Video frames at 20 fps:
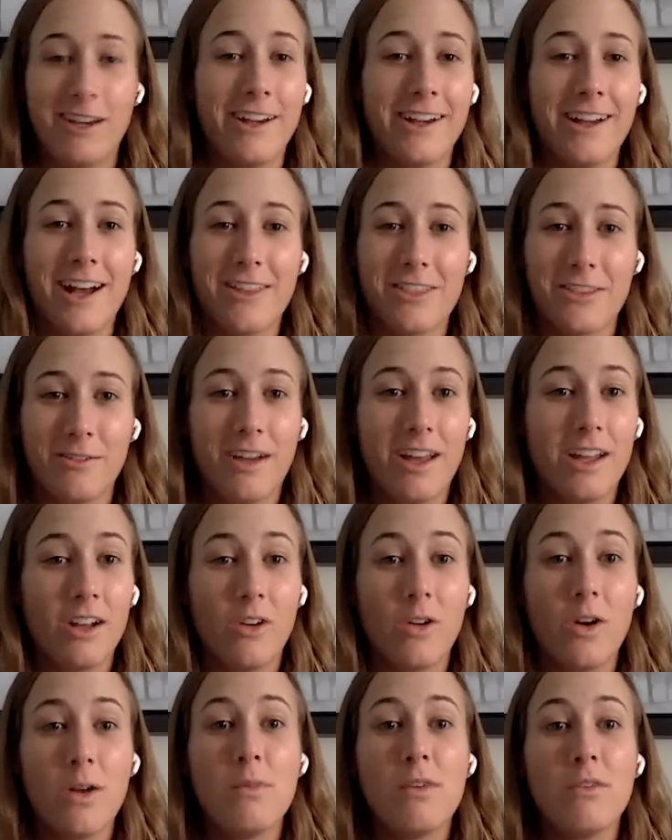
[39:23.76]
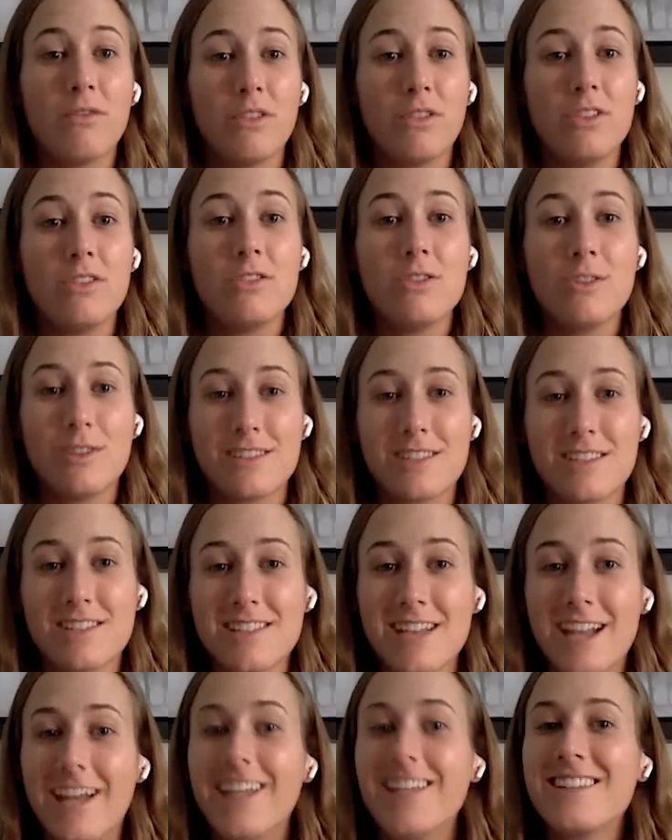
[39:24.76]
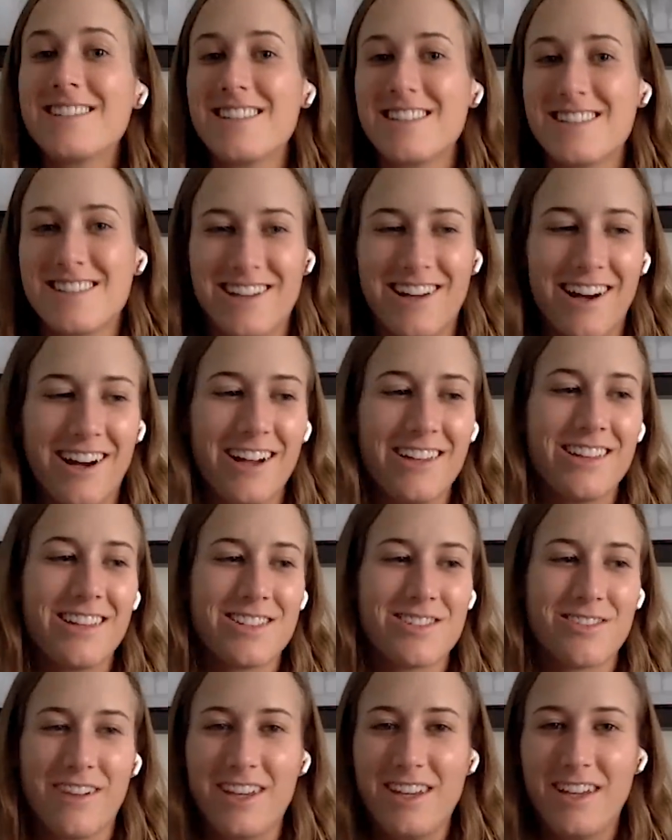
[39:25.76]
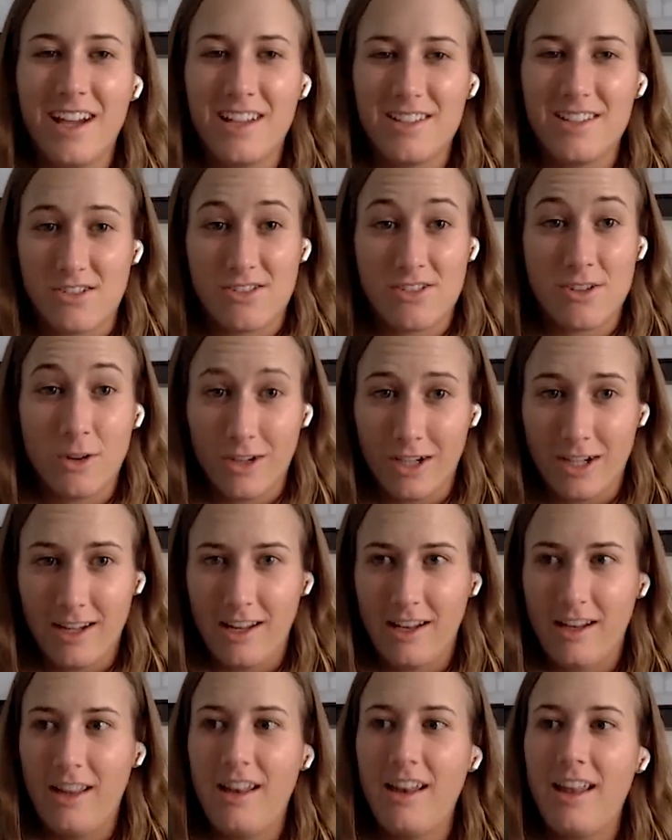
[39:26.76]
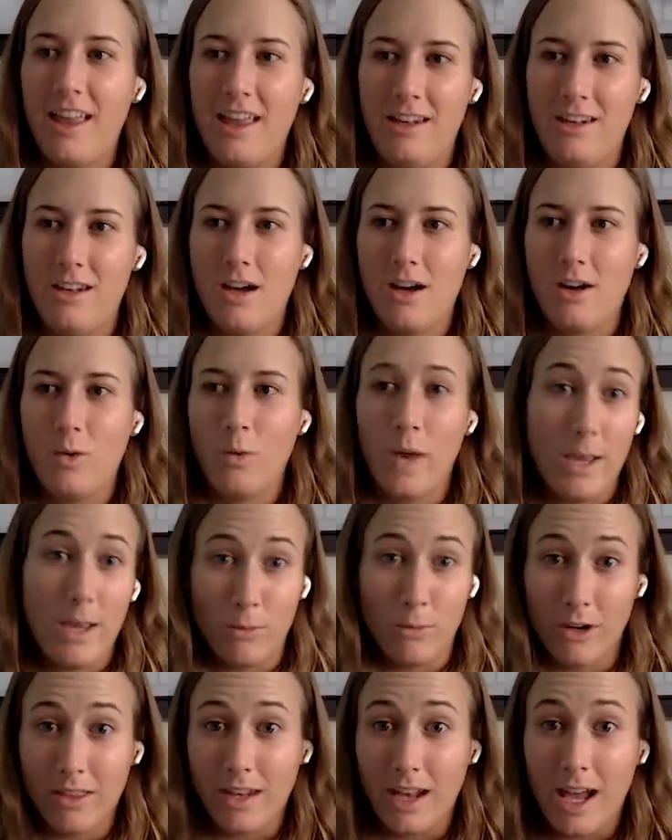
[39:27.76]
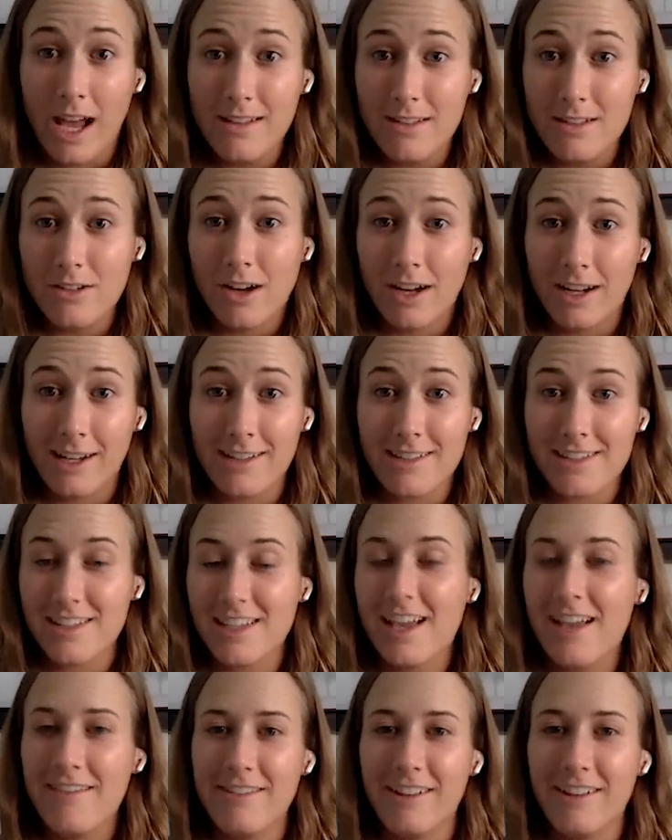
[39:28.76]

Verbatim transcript: figuring out the right equipment for you too. It's a science. It's an art. That's why you guys are so good at it and know way more than I do. Honestly,